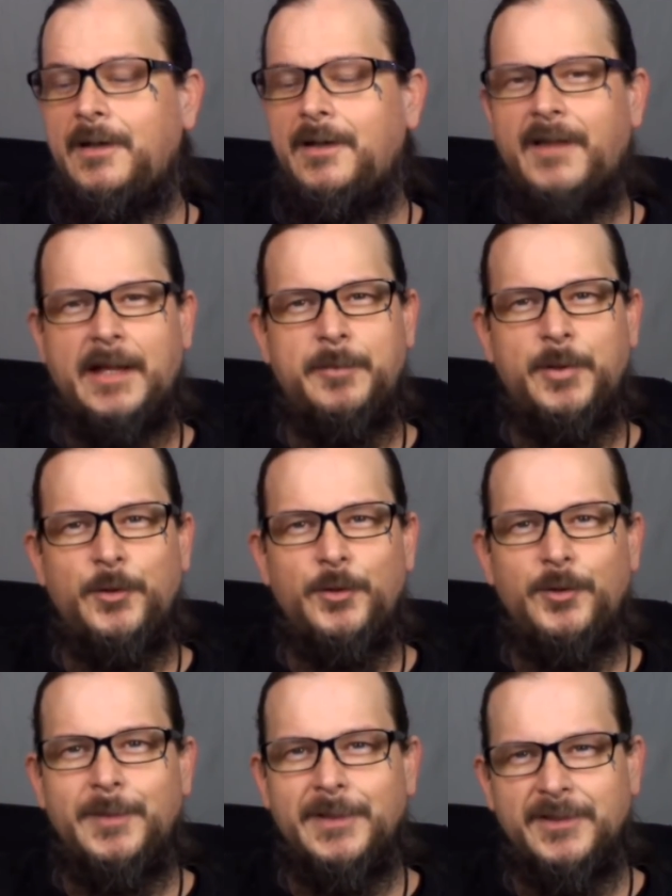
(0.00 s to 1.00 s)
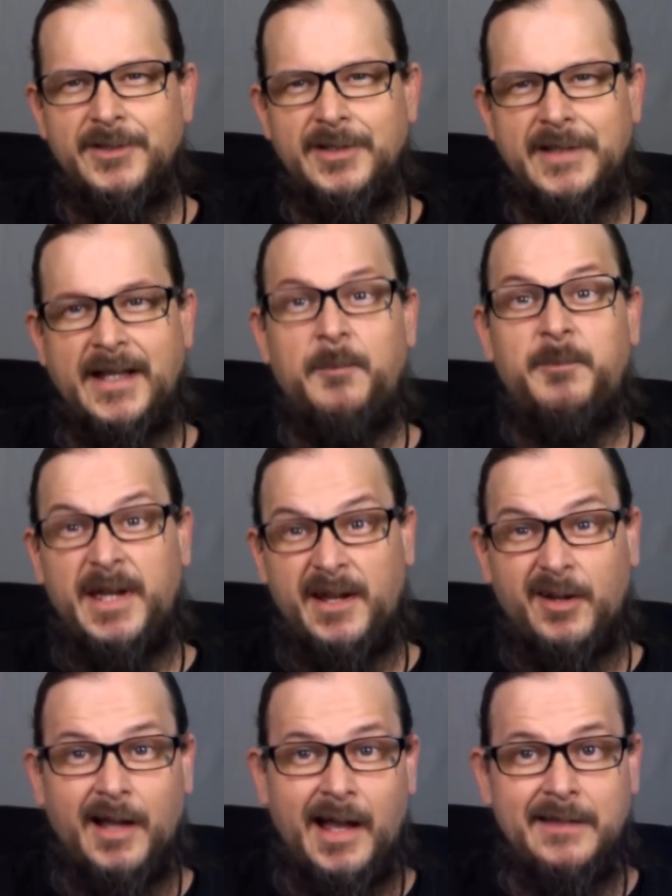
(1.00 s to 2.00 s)
like pool, but looked like a
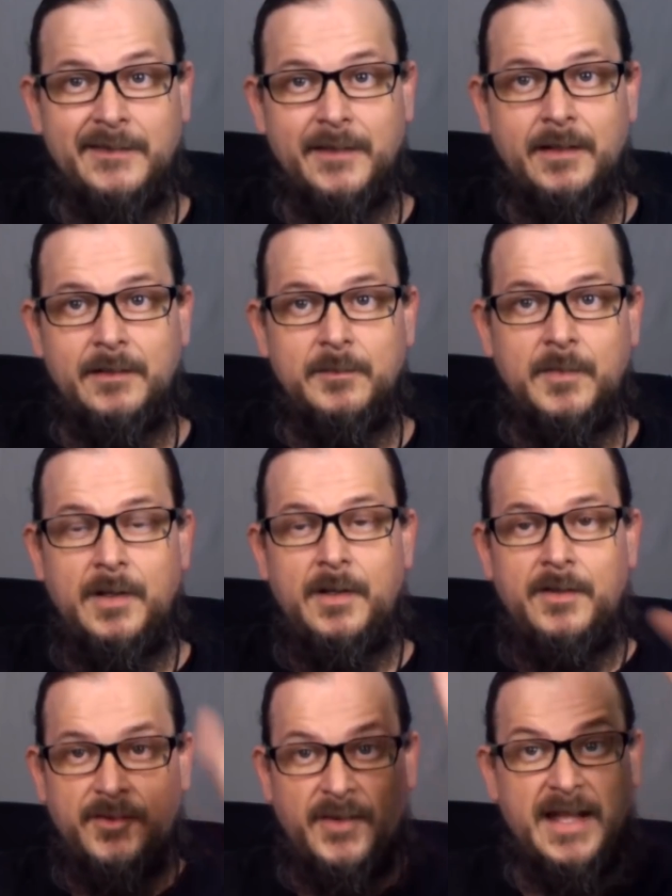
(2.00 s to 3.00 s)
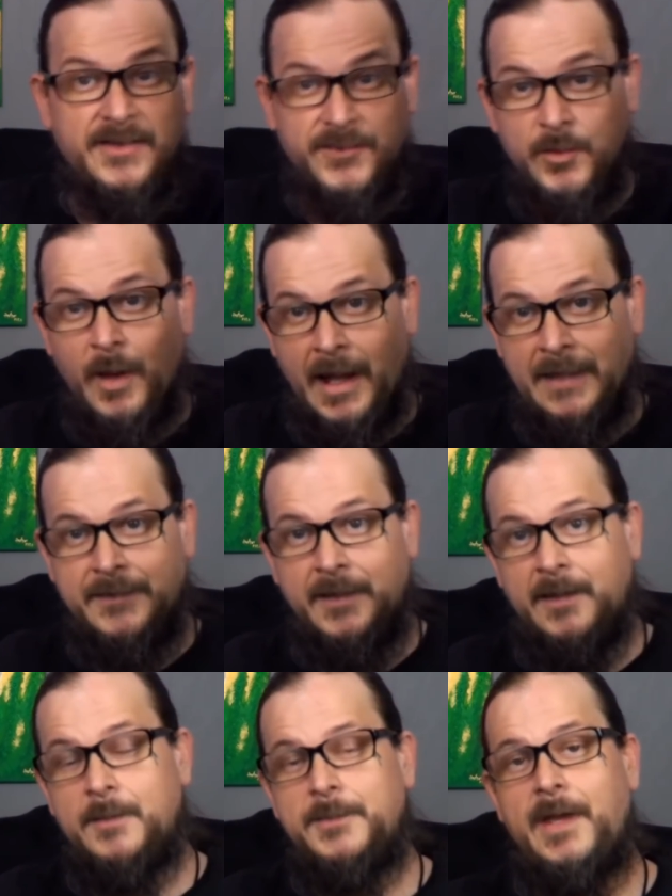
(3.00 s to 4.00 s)
bigger hot tub. So they had two hot
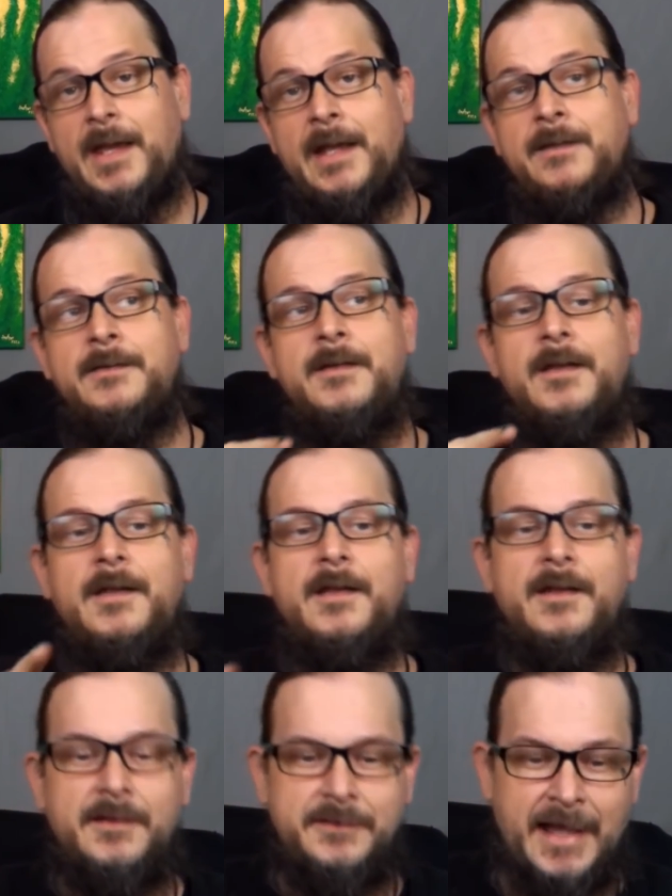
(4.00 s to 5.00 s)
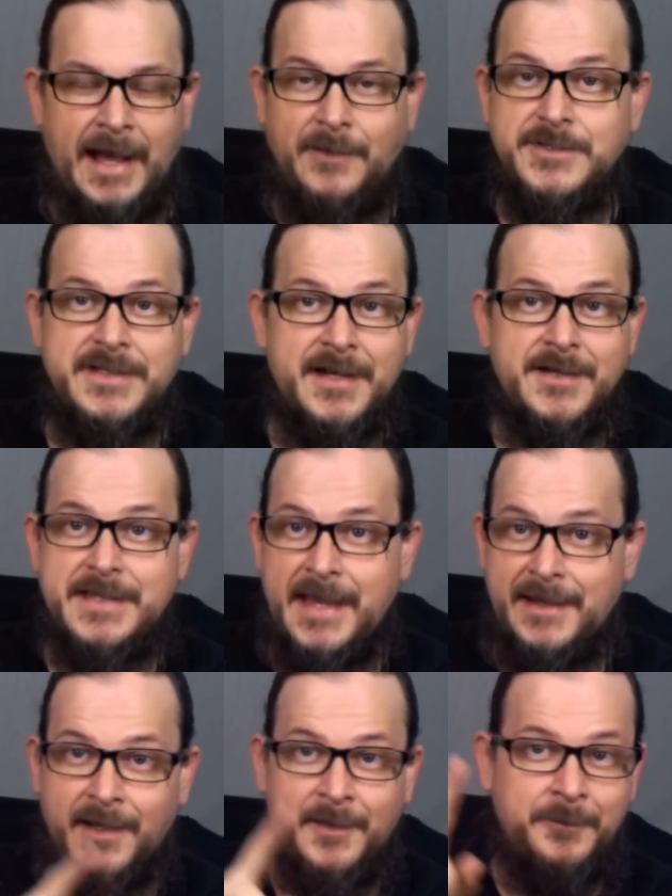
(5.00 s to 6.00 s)
tubs. And downstairs
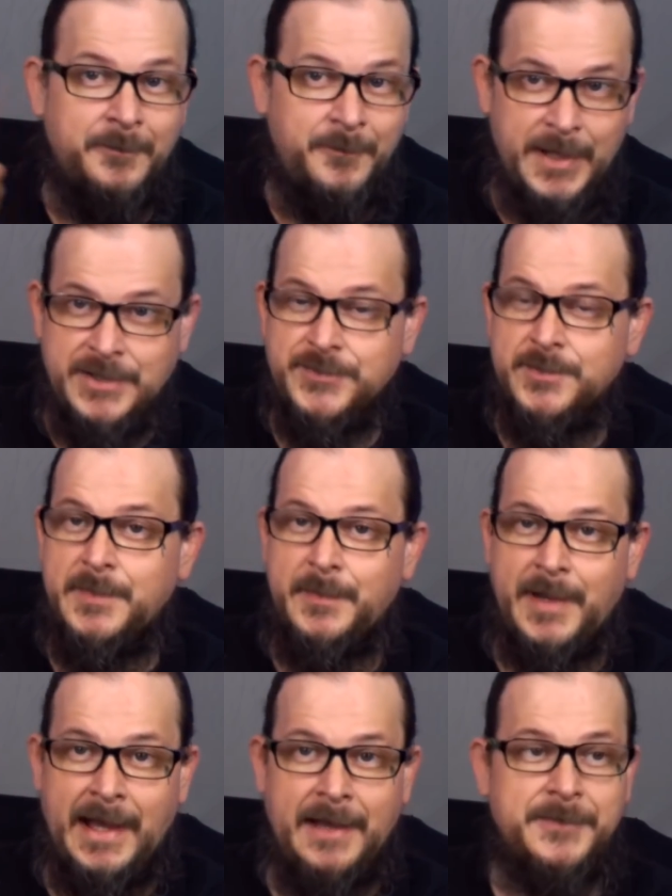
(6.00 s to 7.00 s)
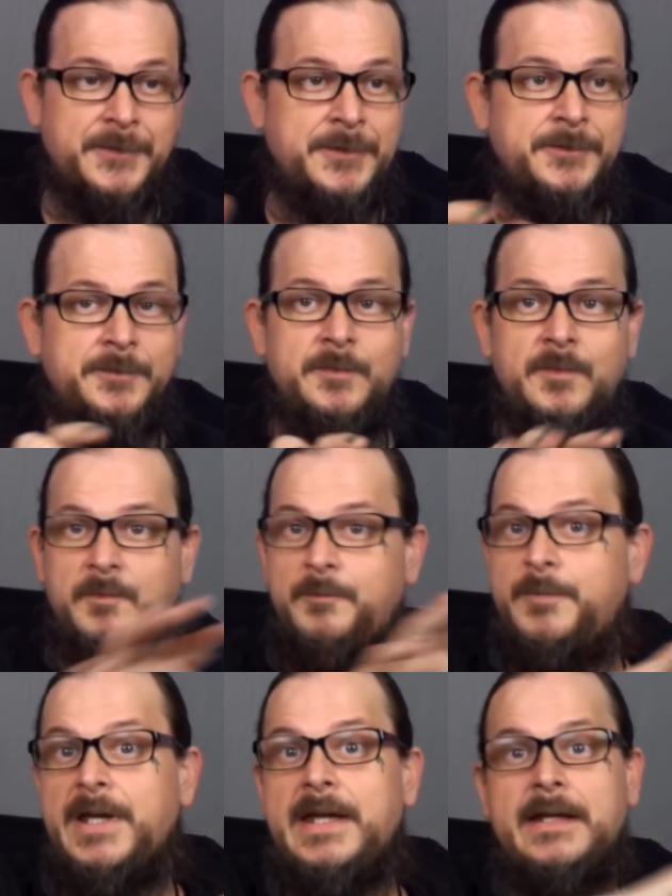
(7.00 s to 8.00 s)
had a bedroom, bathroom,
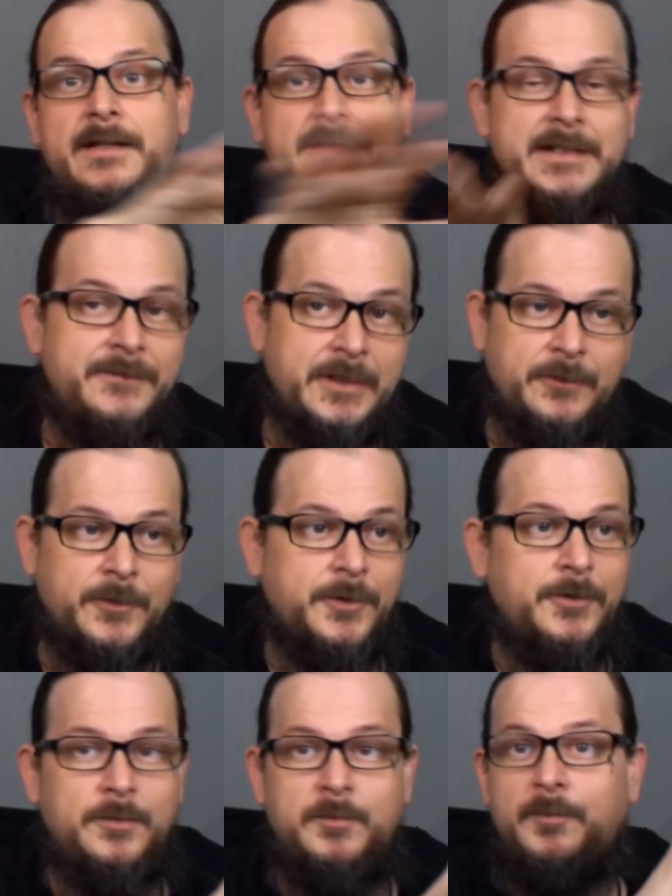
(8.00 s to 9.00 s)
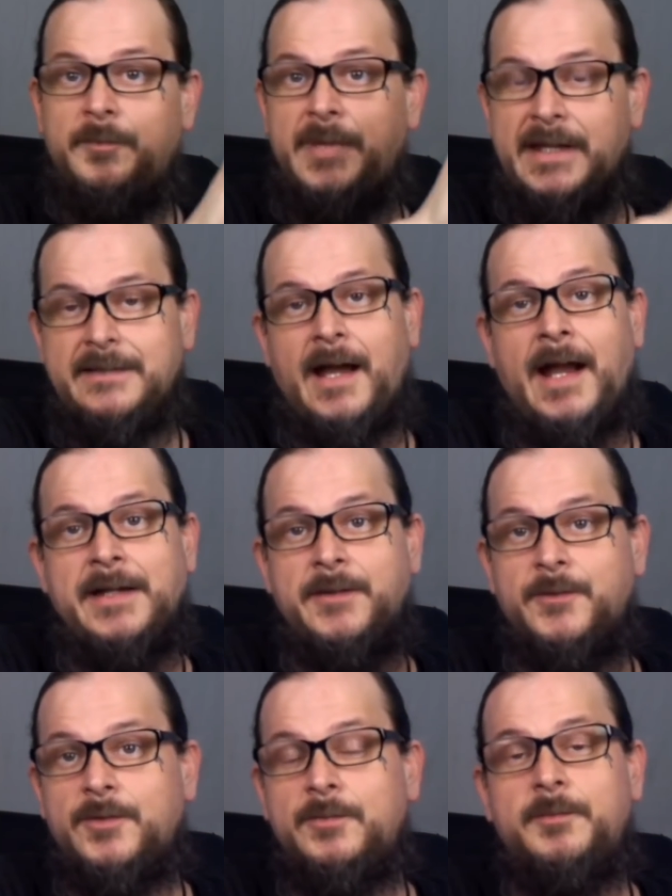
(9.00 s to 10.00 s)
big living room, big dining
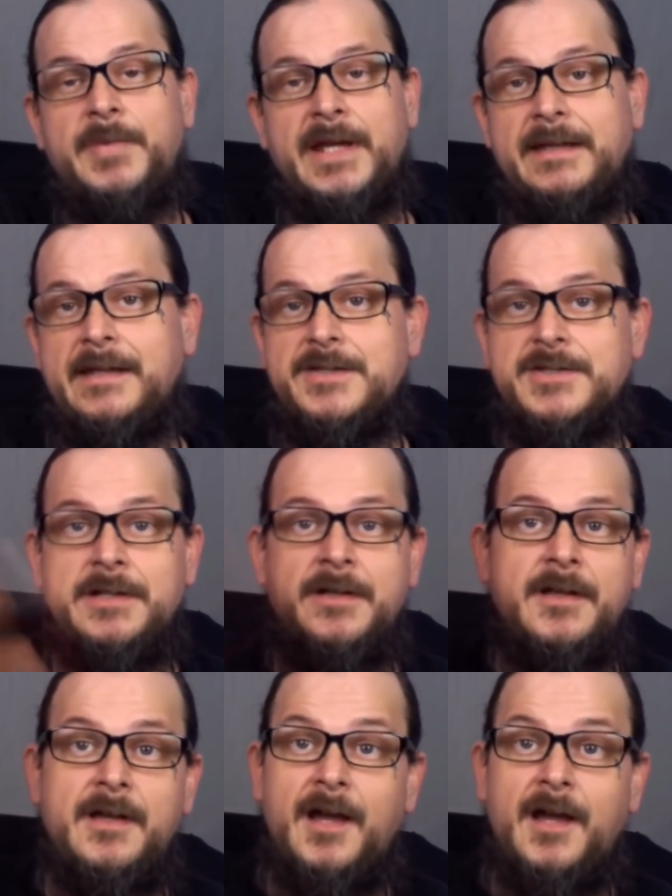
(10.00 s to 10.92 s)
room, big kitchen.